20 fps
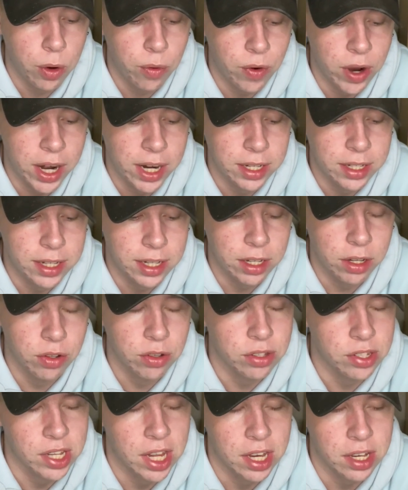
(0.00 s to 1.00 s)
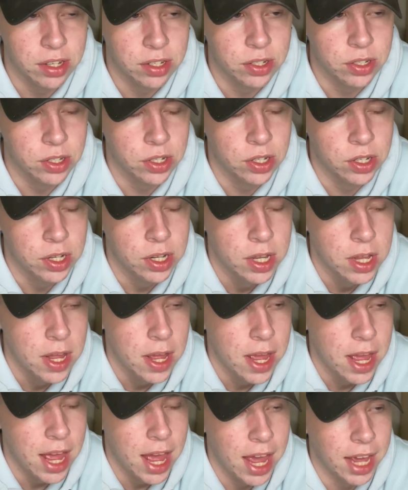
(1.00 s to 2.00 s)
rate Dion Sanderson?
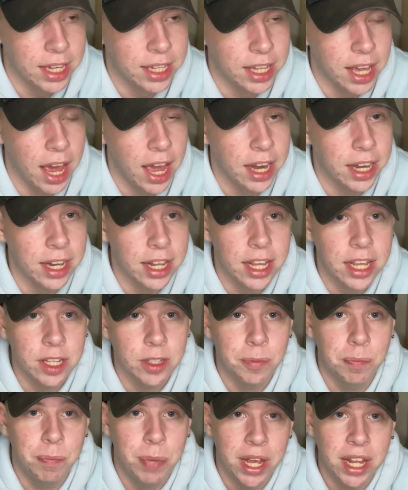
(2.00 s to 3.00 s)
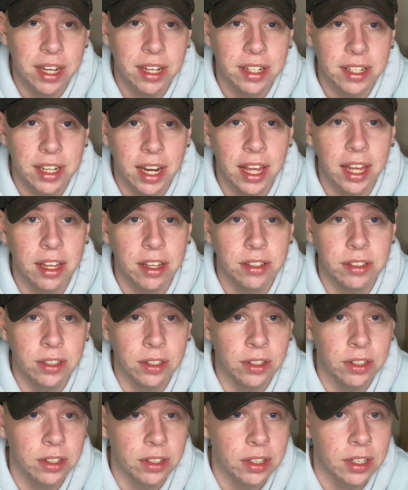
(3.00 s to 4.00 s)
Again, he's been
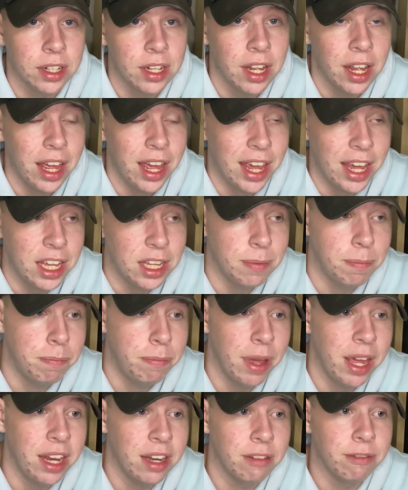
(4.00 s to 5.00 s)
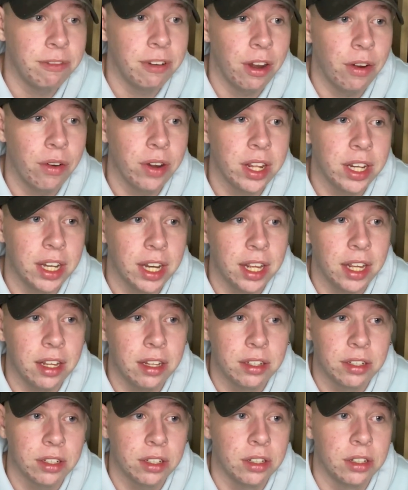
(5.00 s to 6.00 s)
decent. He's been very
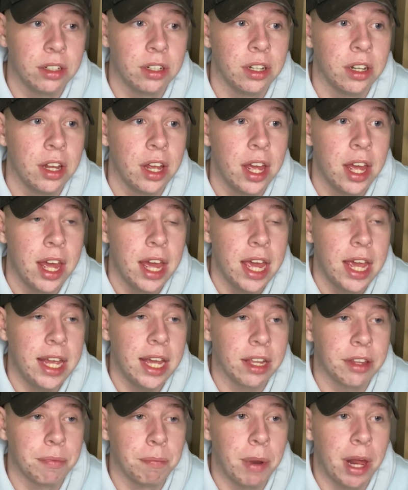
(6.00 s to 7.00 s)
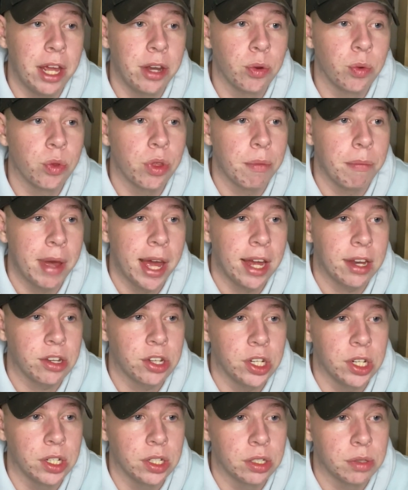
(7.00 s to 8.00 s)
decent. He hasn't played all the
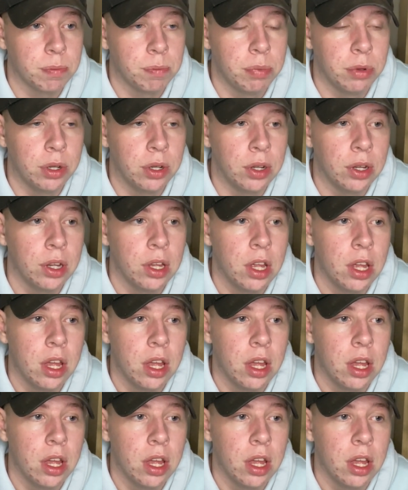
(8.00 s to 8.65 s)
matches, but